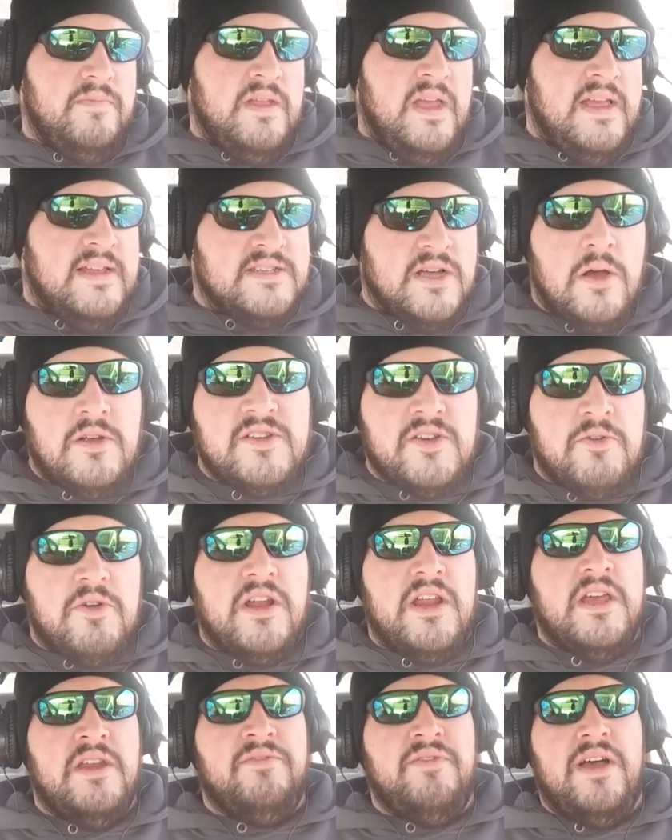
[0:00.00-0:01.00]
he's also
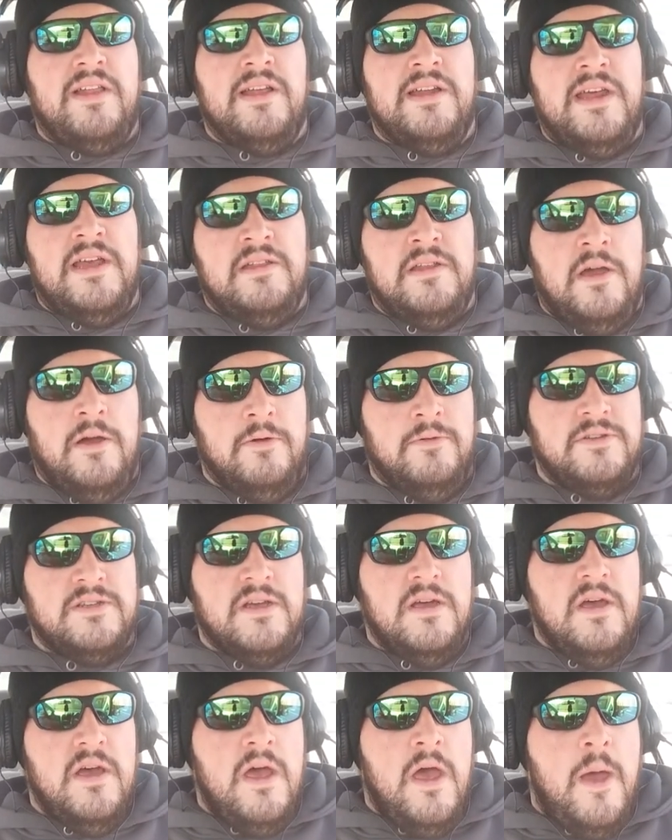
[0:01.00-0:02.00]
going to invalidate those,
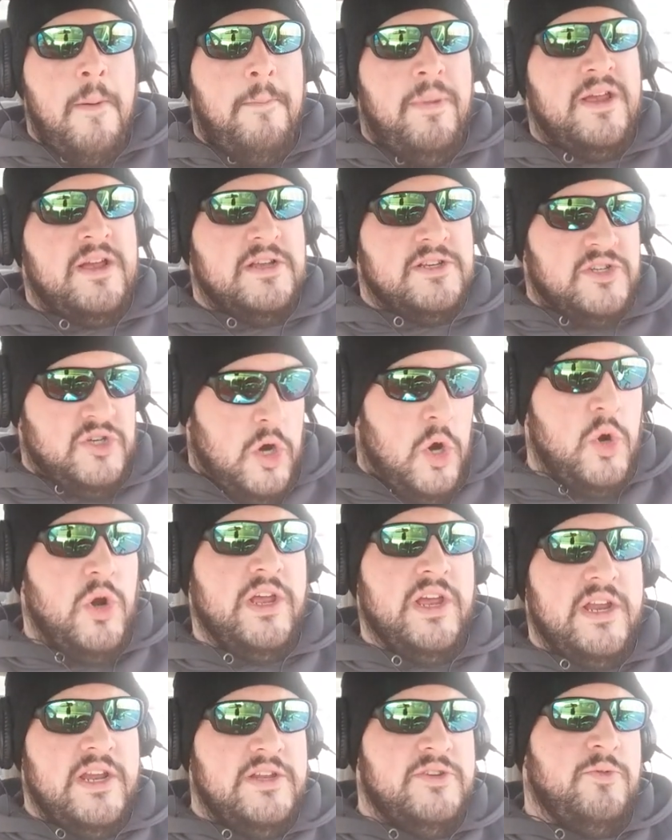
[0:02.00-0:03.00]
because
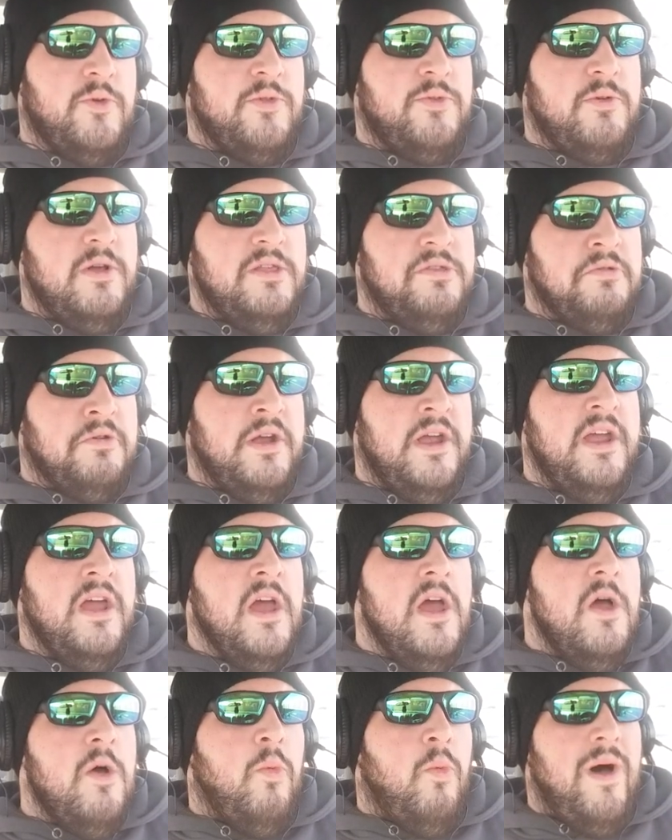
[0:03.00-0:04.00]
turning it into a 3/3,
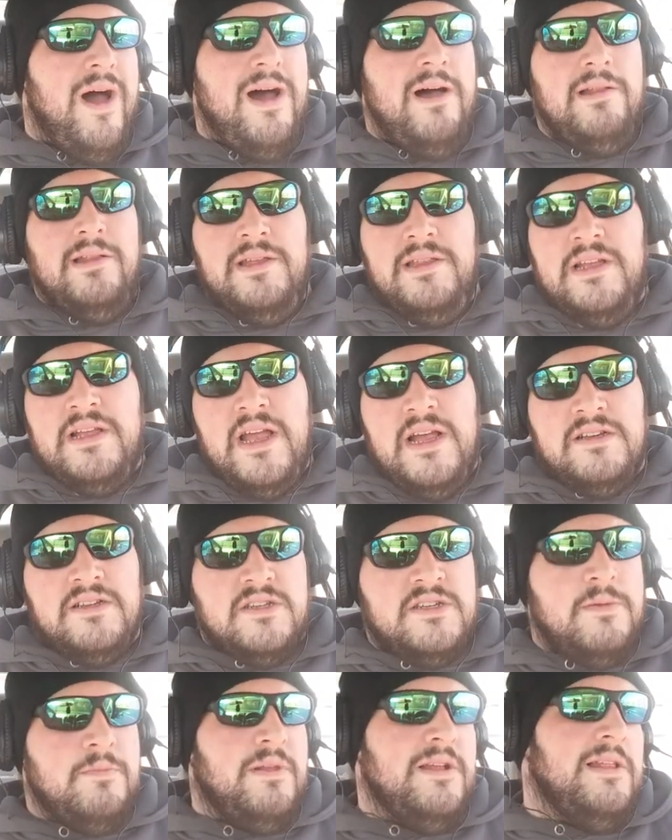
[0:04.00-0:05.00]
while in the case
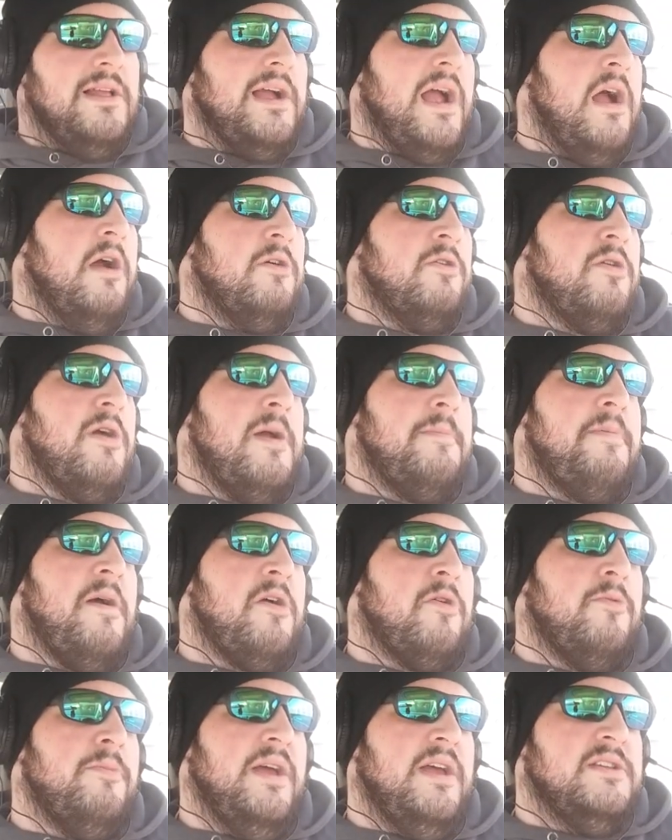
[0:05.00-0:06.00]
of something like Ironcrag
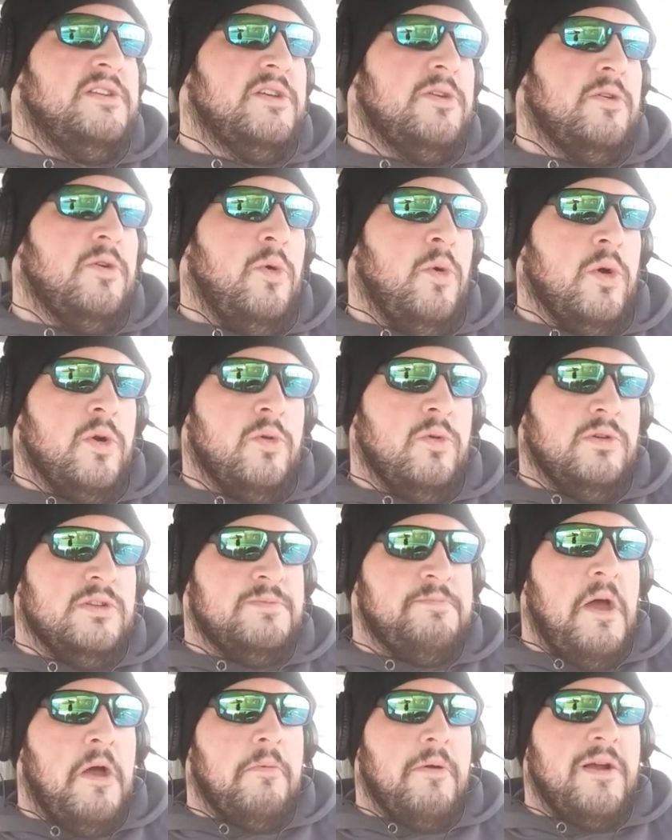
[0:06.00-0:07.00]
Pyromancer or Gruul
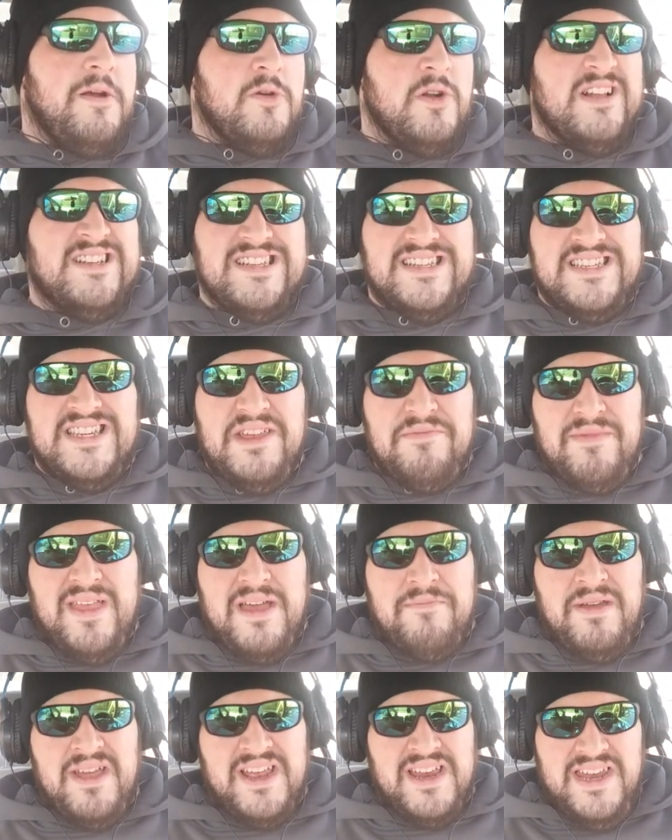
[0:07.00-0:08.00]
Spellbreaker doesn't seem
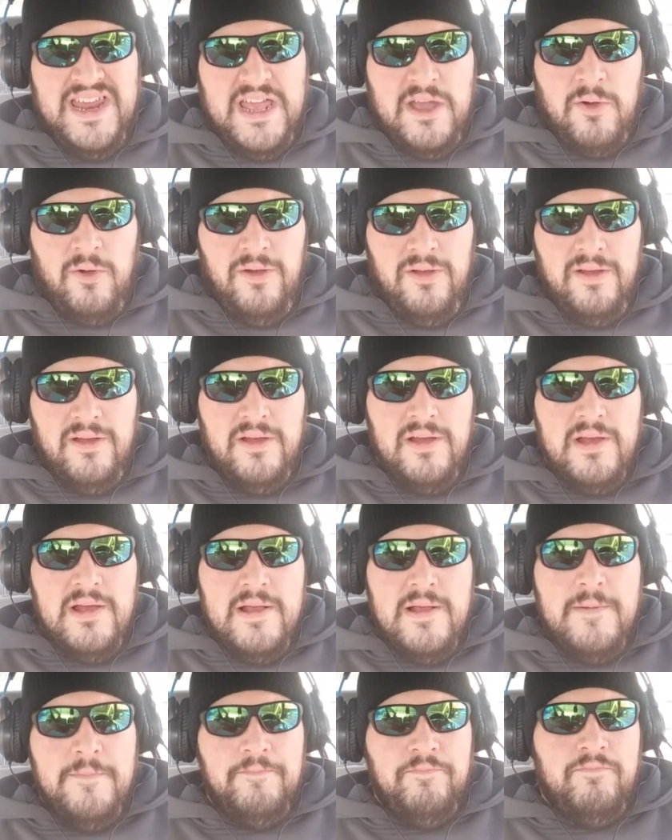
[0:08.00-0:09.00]
that big a deal.
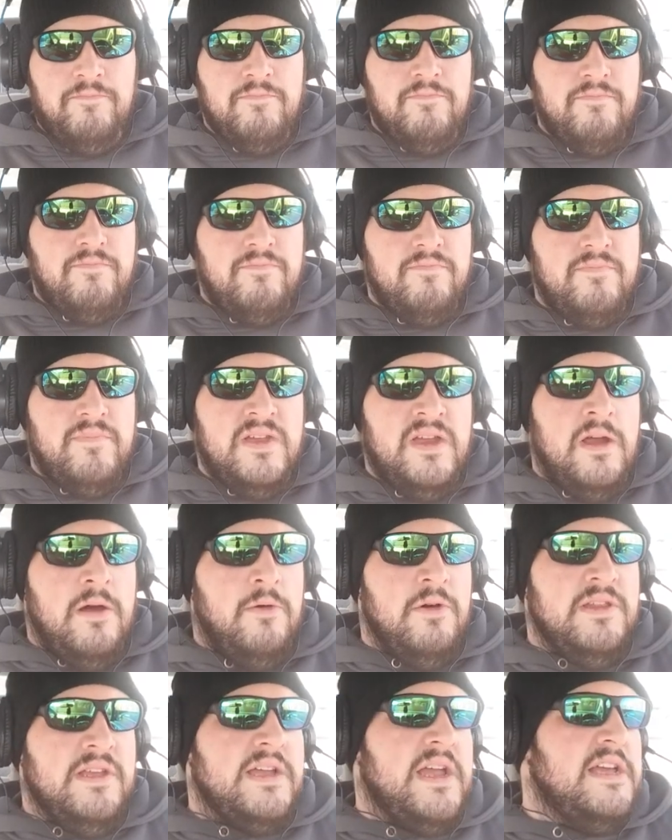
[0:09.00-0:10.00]

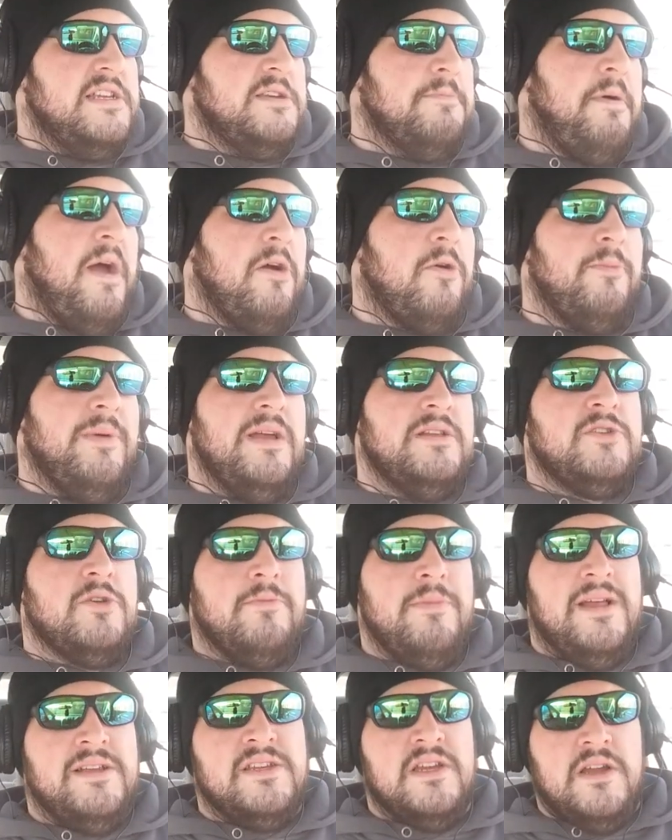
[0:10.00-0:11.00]
In the case of Pyromancer,
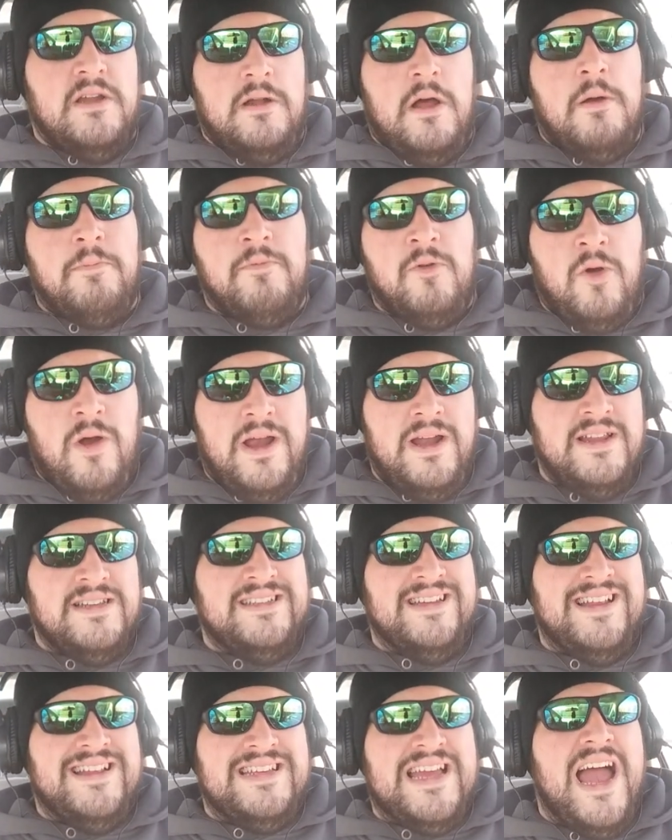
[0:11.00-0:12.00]
it makes it an upgrade as
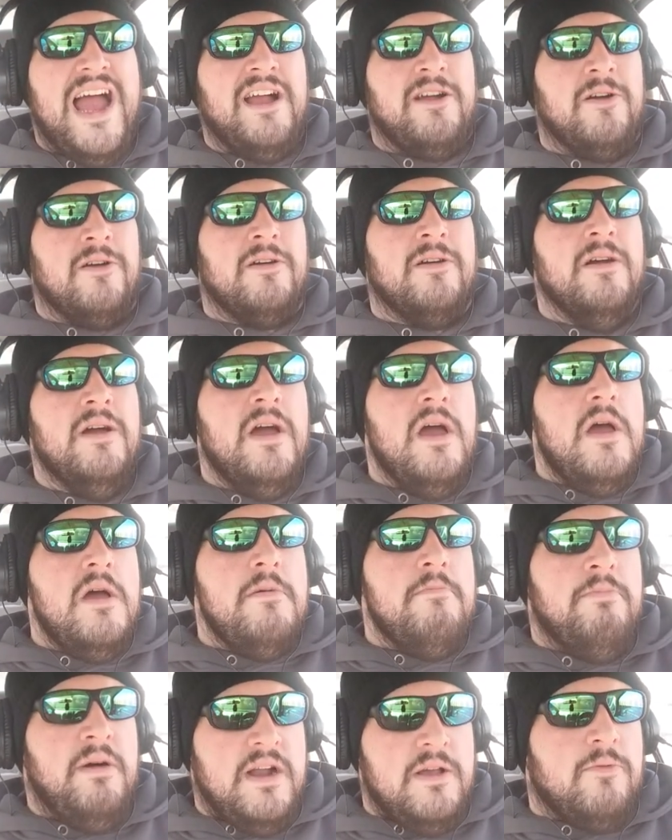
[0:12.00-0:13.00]
an attacker,
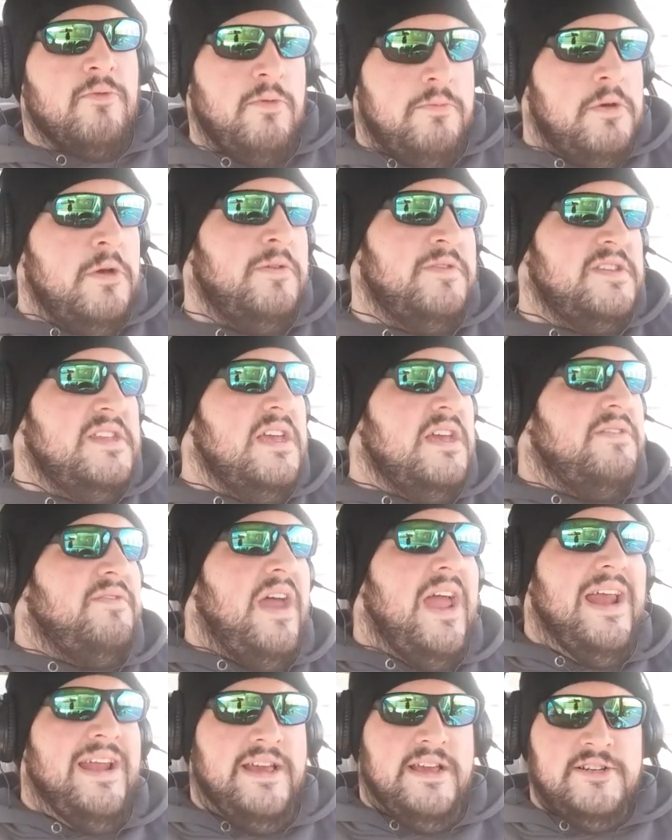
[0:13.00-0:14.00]
but it removes the
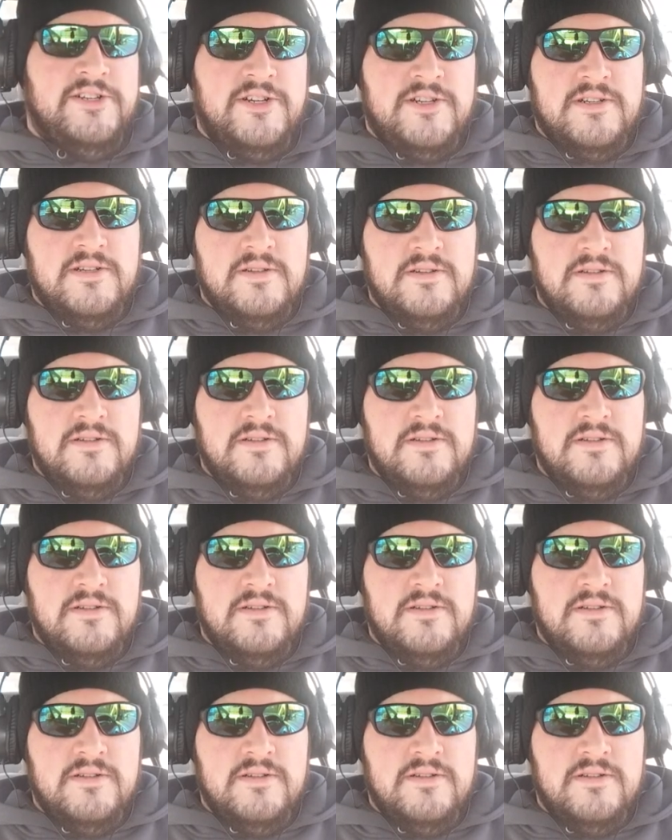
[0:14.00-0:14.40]
advantage.